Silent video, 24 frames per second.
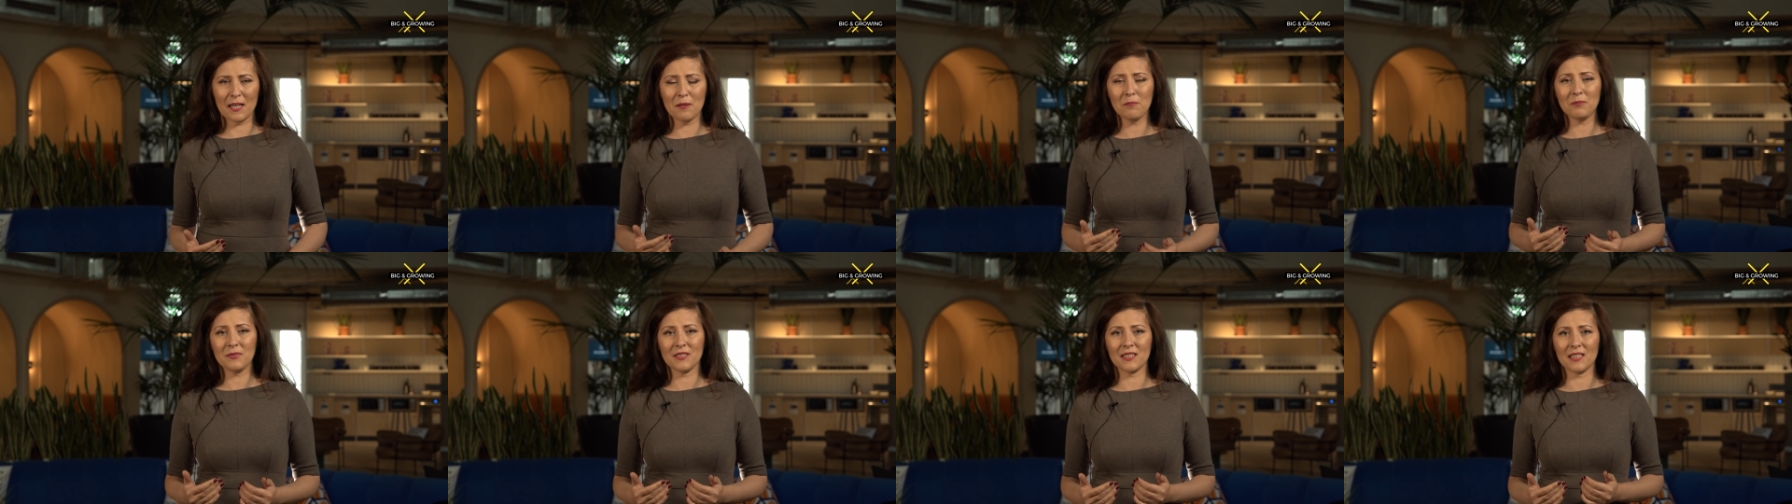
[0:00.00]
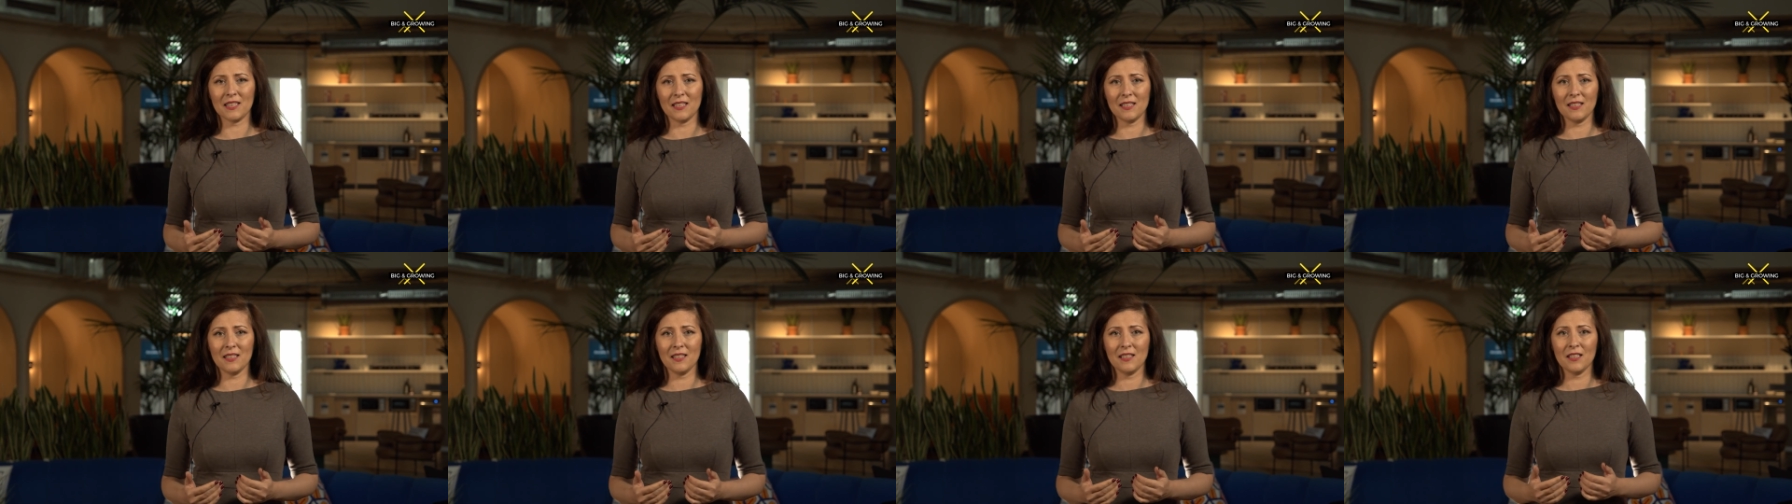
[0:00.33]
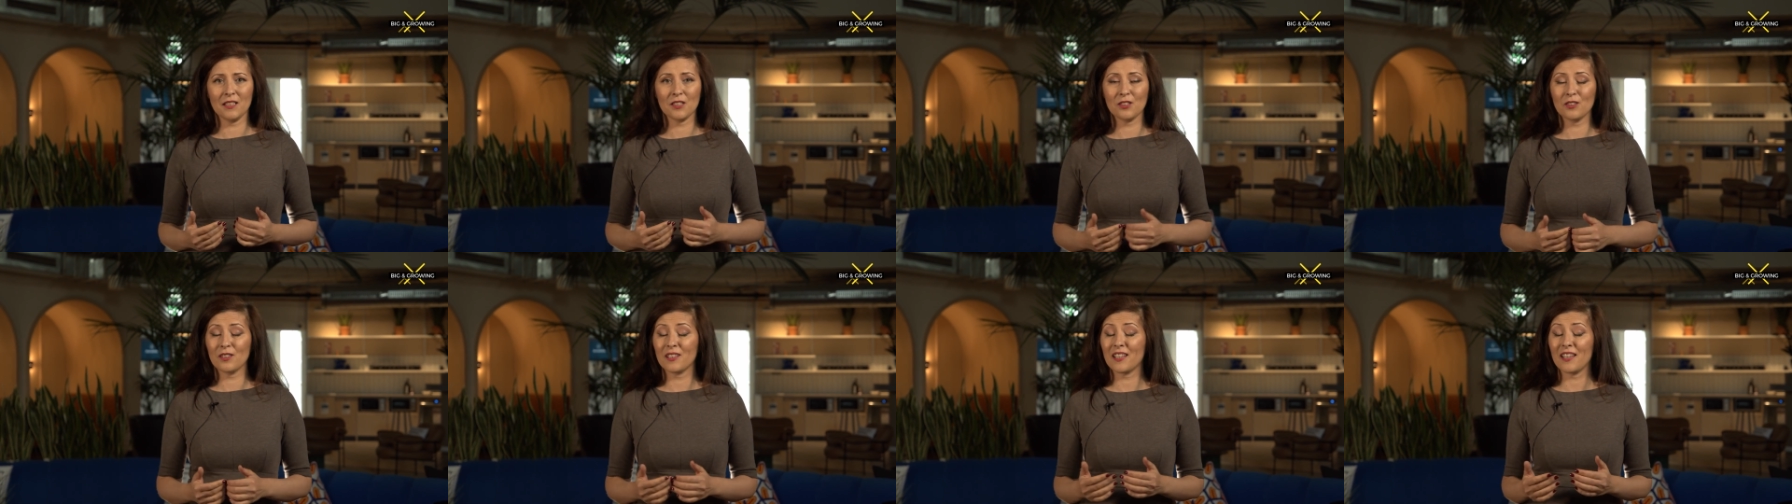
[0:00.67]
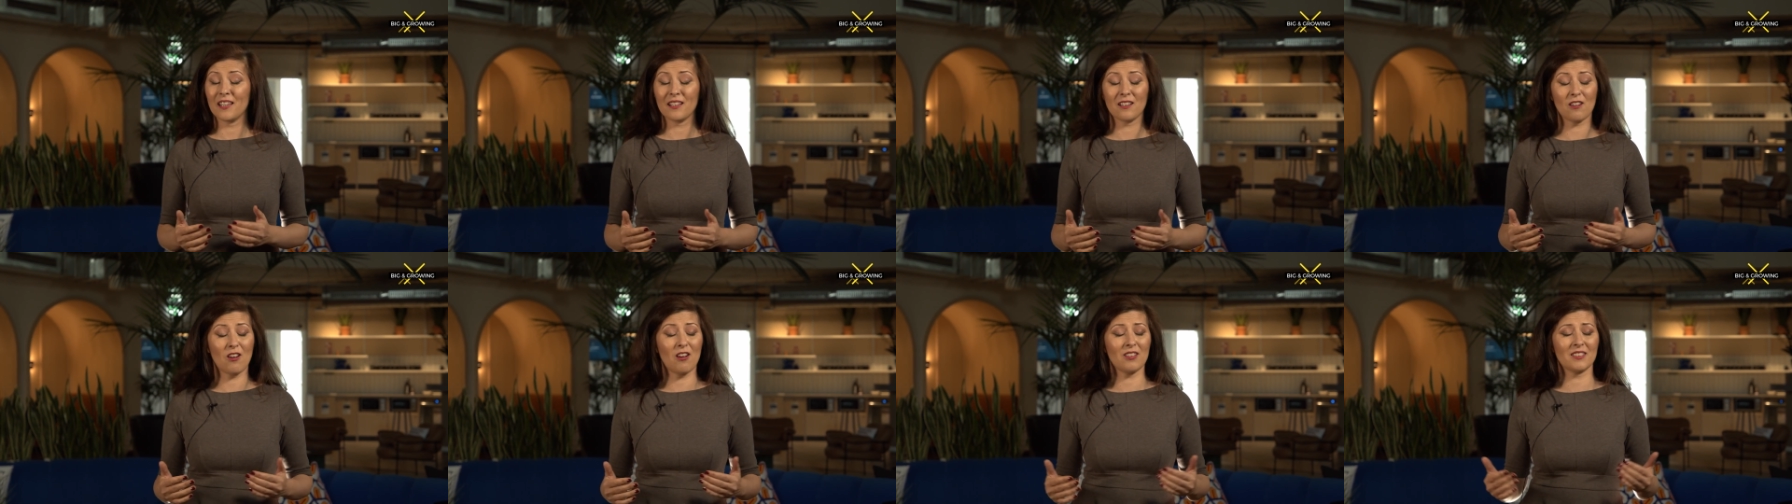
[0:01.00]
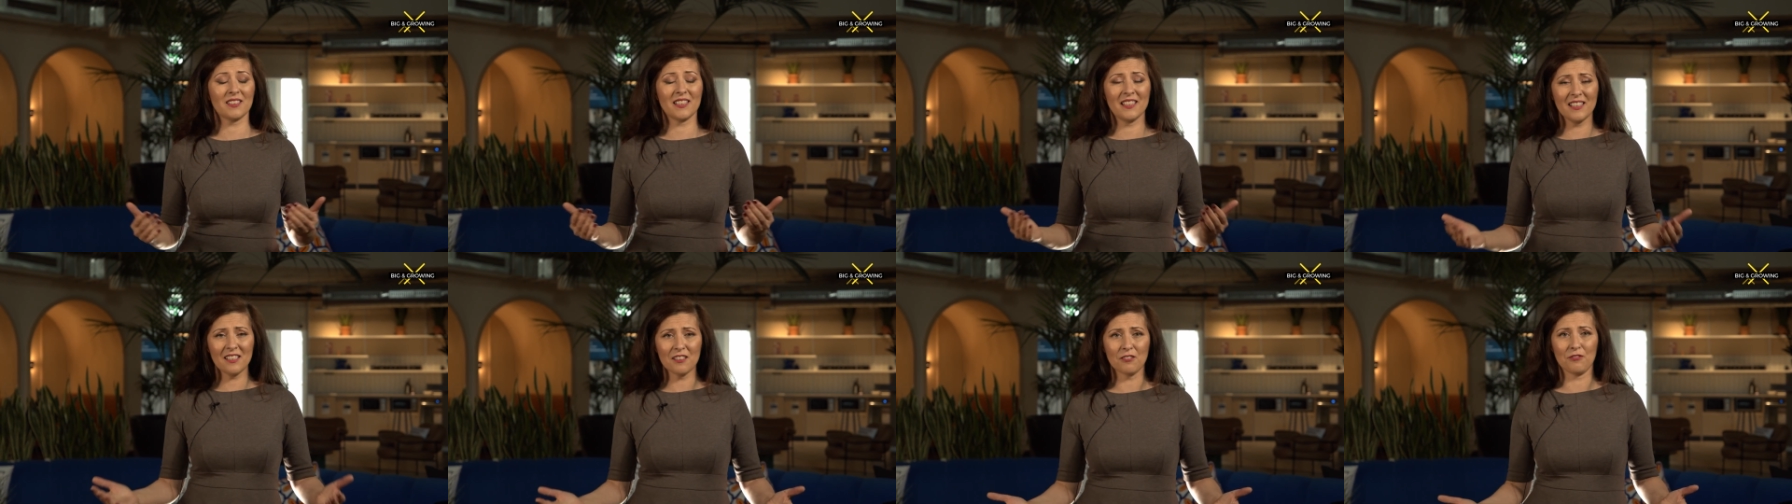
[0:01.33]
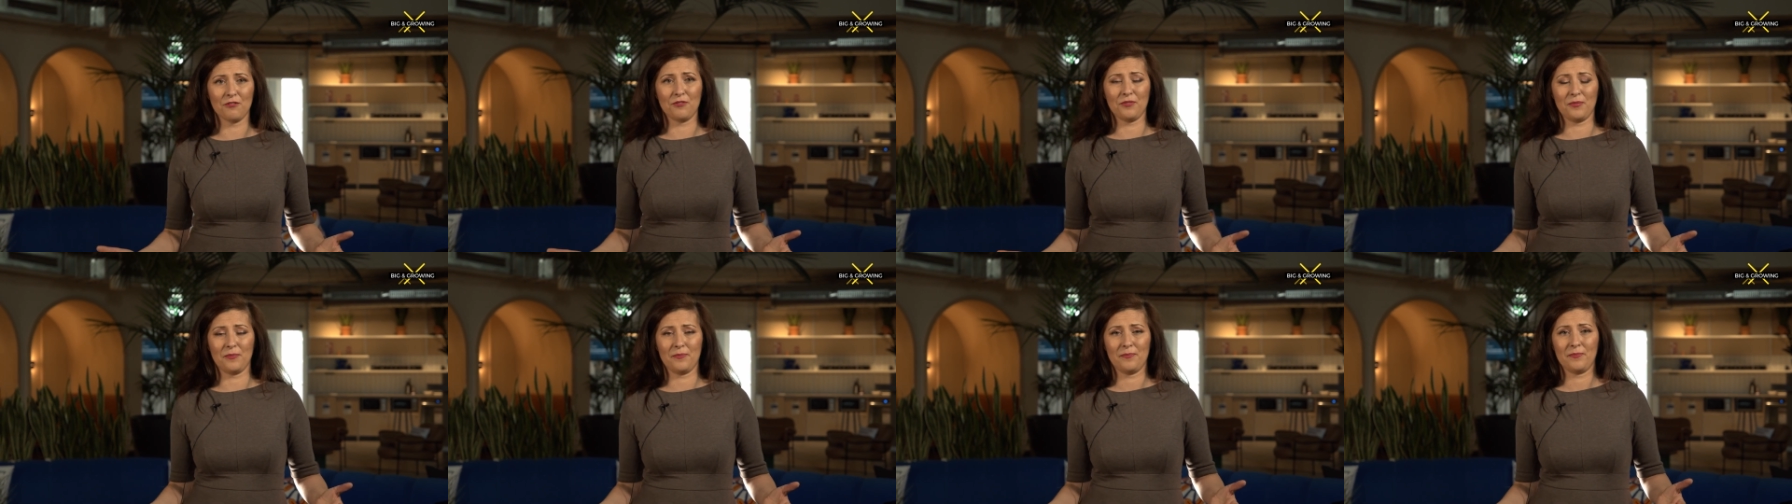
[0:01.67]
empty, you cannot
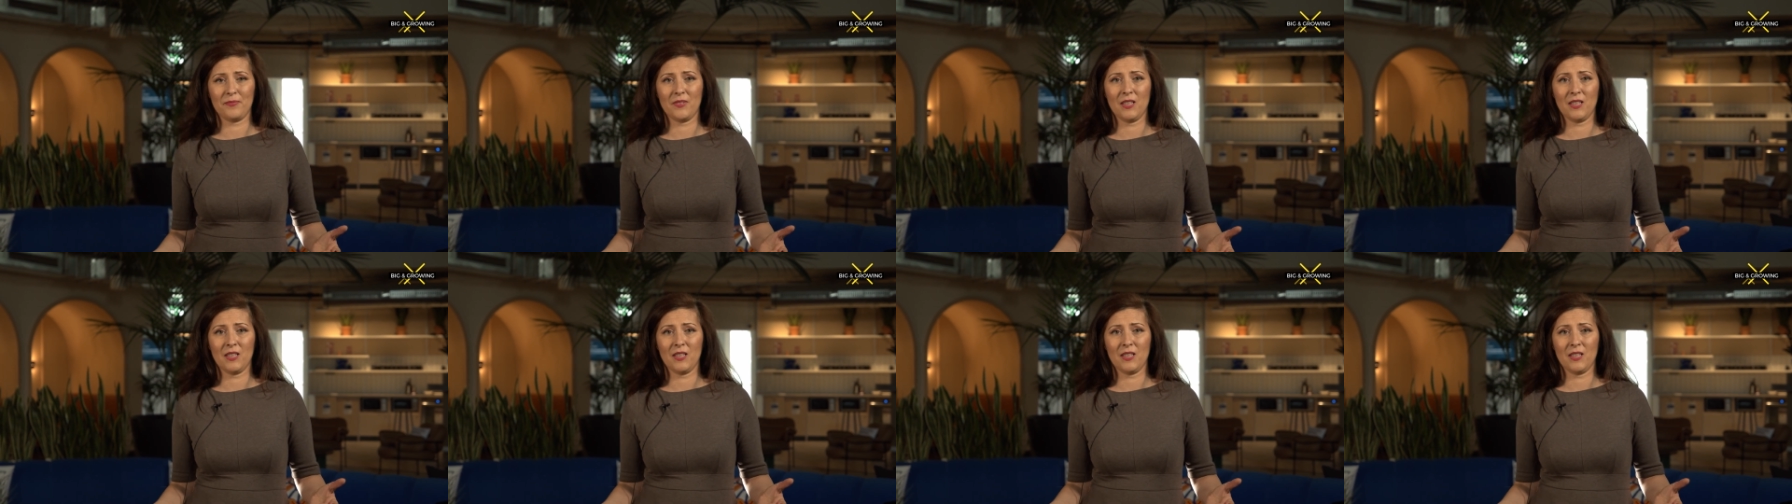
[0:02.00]
give.